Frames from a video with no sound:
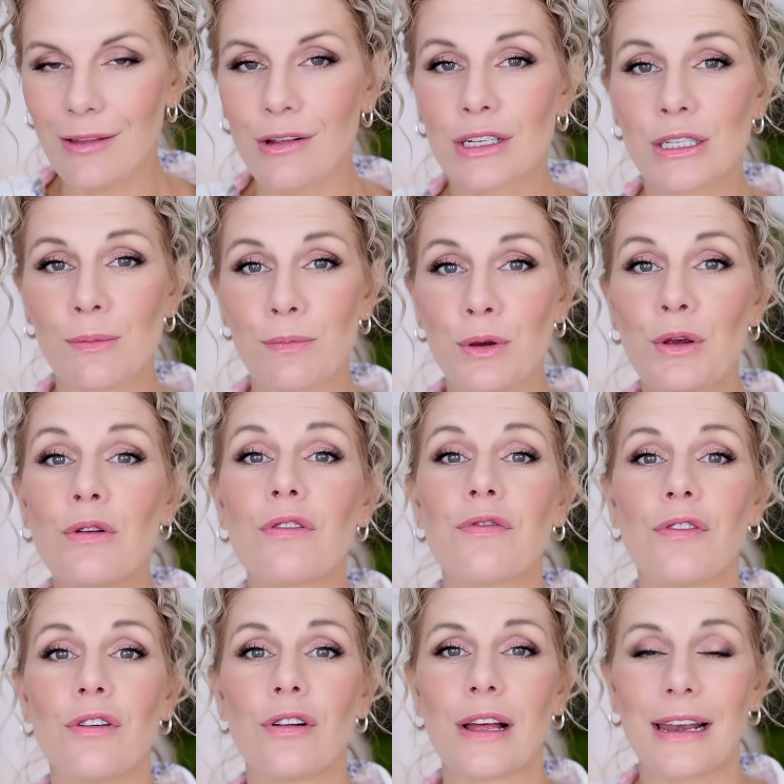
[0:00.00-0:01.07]
It looks
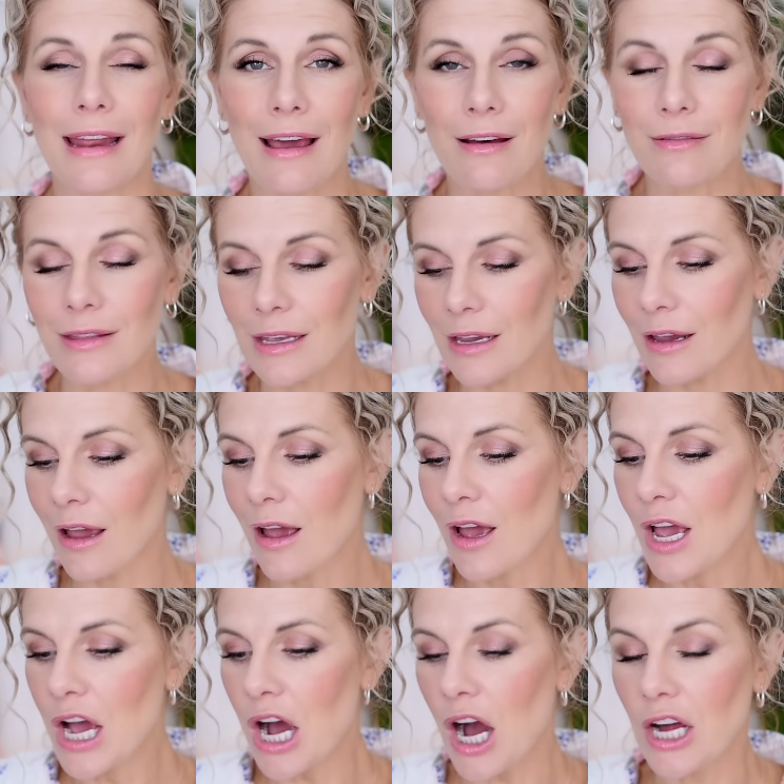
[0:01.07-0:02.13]
beautiful and healthy
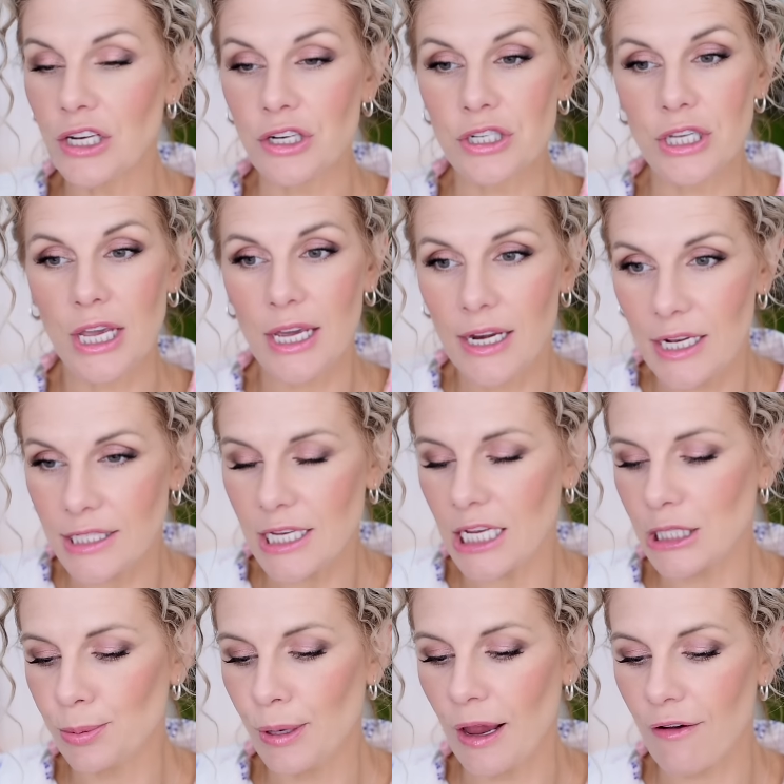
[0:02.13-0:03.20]
on your skin. It's
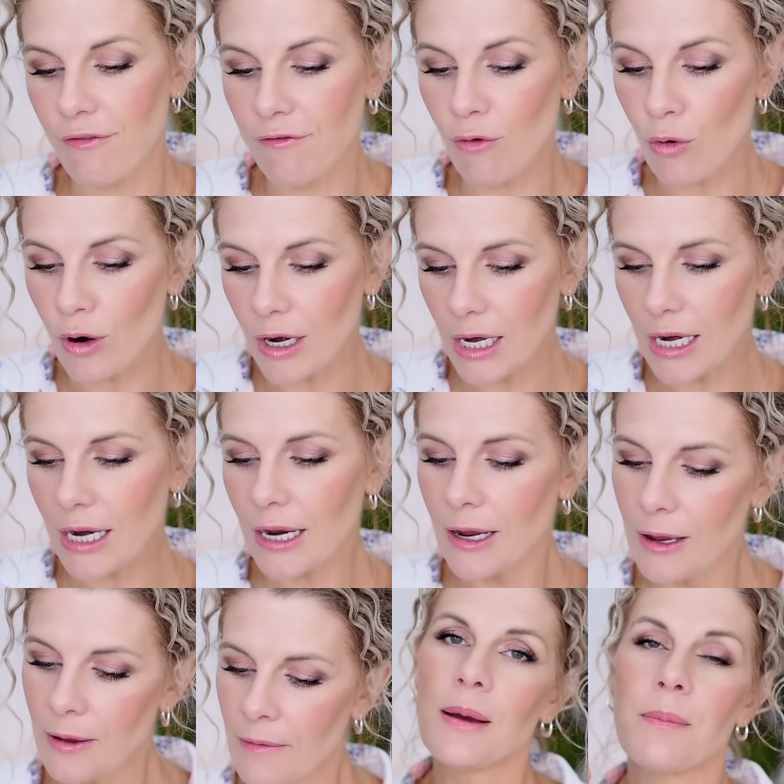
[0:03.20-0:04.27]
SPF 40.